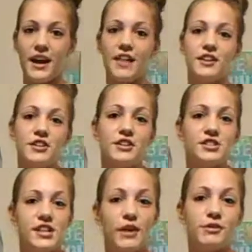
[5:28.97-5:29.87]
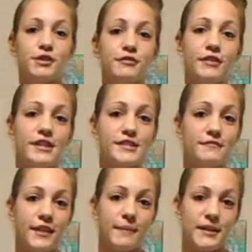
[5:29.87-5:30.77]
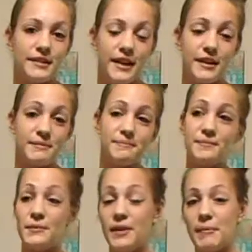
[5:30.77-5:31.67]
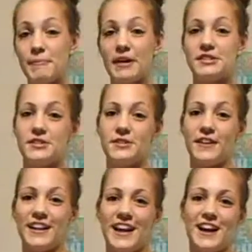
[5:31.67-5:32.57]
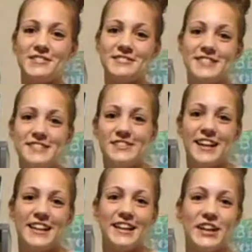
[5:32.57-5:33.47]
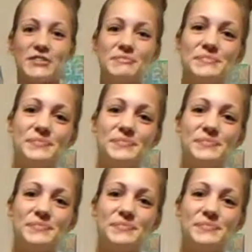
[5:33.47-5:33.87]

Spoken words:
And then you can share with your friends and family like what I'm about to do right now. So thank you.